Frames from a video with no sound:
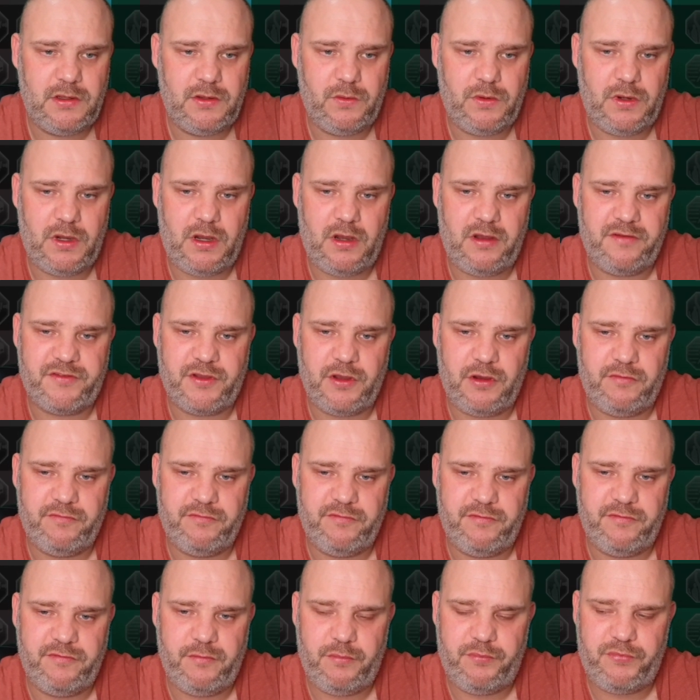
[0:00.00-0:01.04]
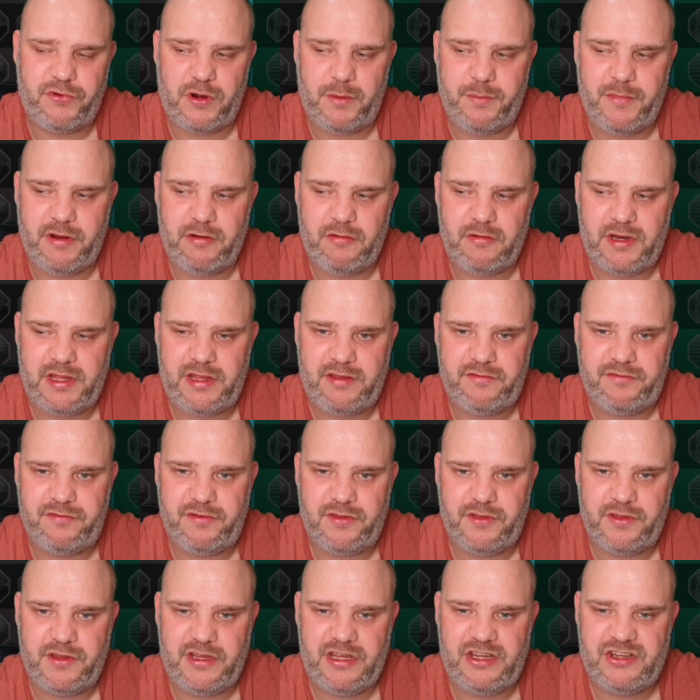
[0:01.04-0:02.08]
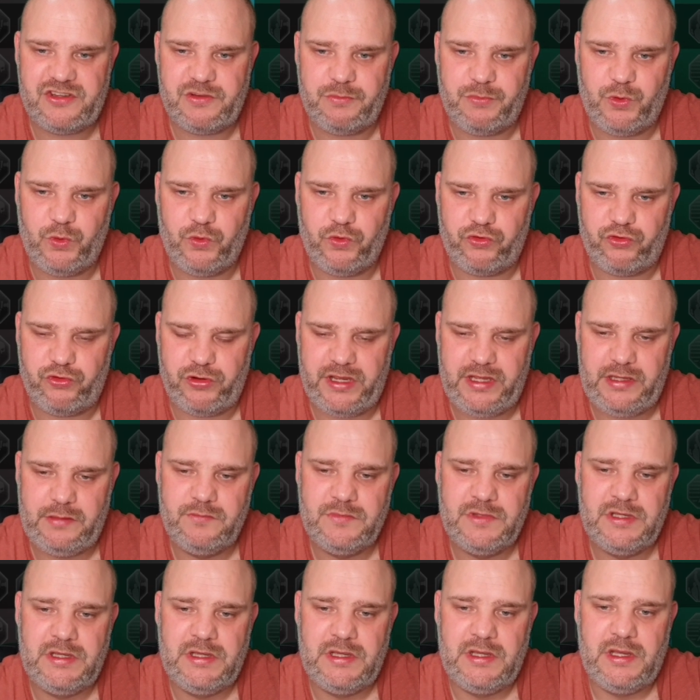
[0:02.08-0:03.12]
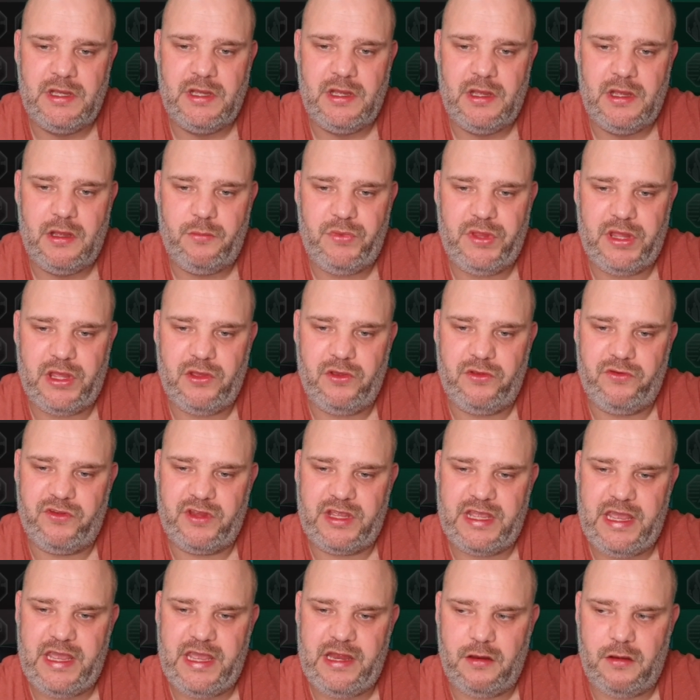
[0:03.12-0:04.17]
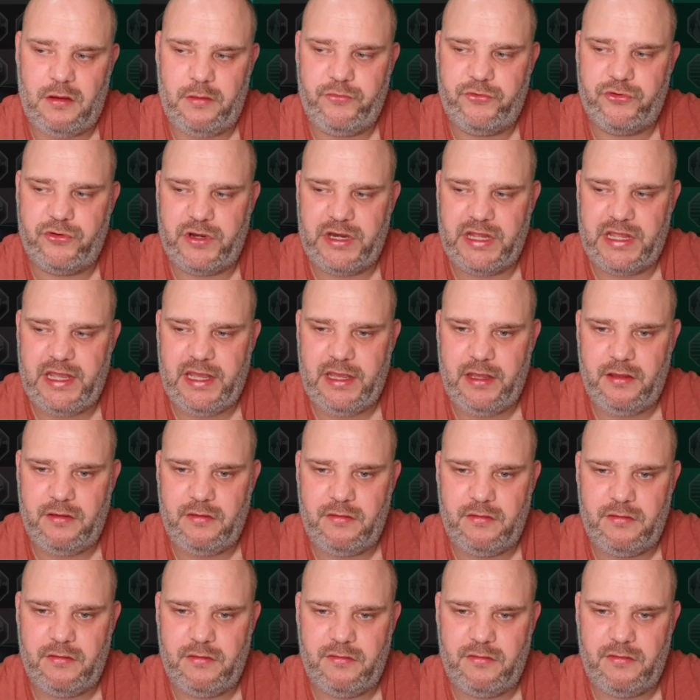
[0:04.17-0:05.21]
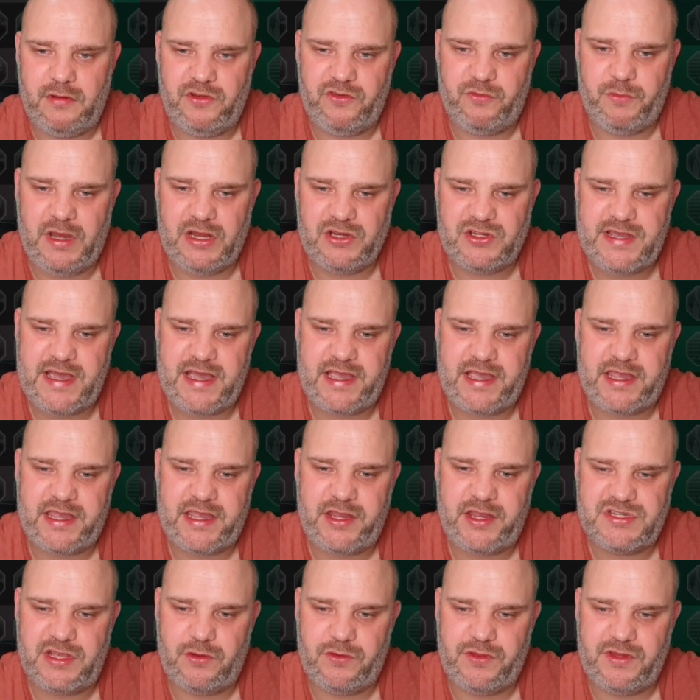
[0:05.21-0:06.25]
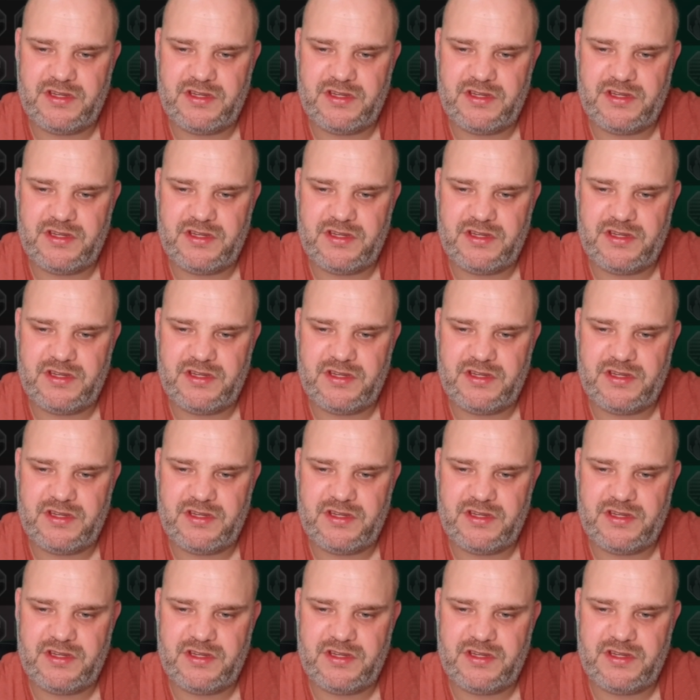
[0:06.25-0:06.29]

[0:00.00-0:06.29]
I've gone primarily for the support tree, because again, I'm trying to get as much accuracy on this